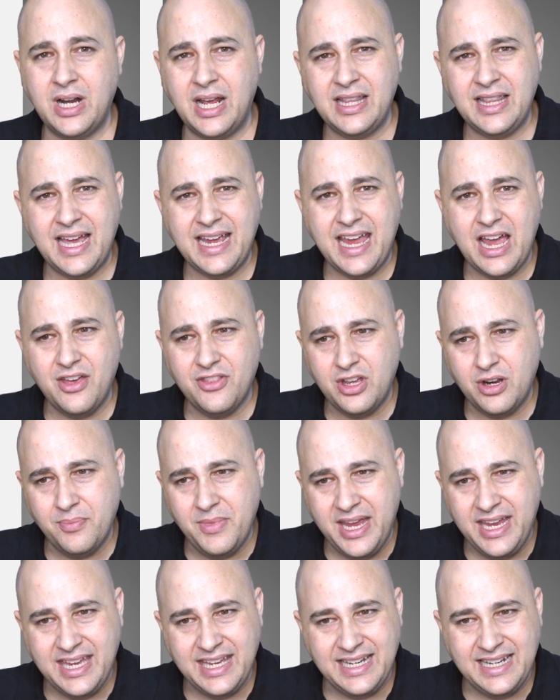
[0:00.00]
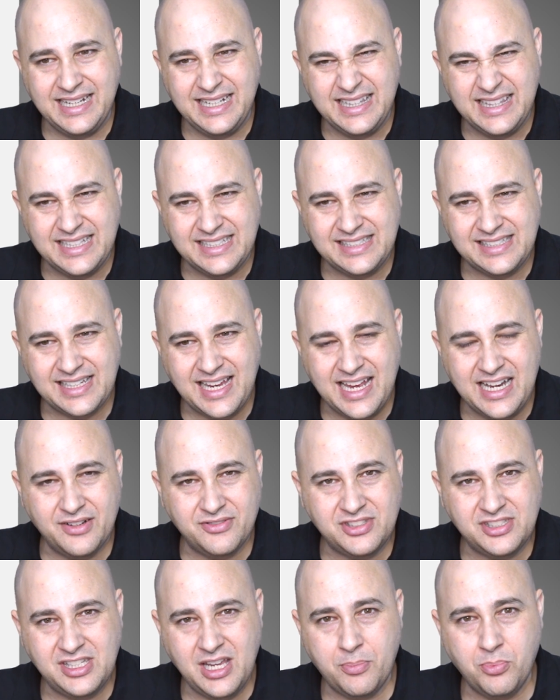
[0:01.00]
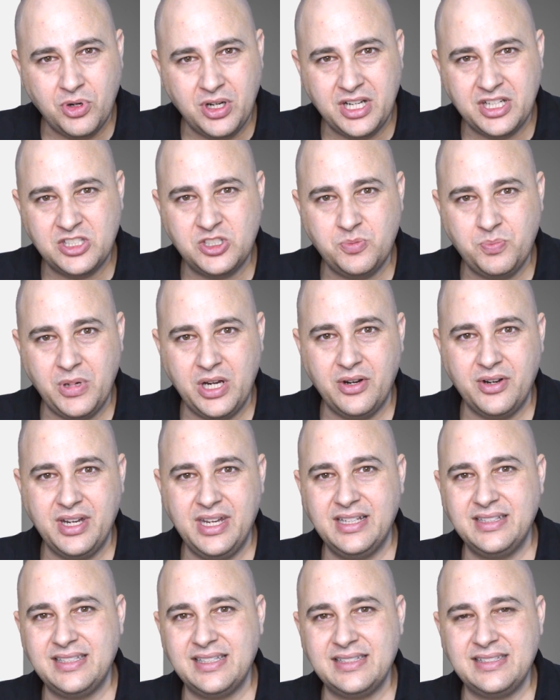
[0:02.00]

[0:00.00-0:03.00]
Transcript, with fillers: And I like how they're making it this kind of separate experience.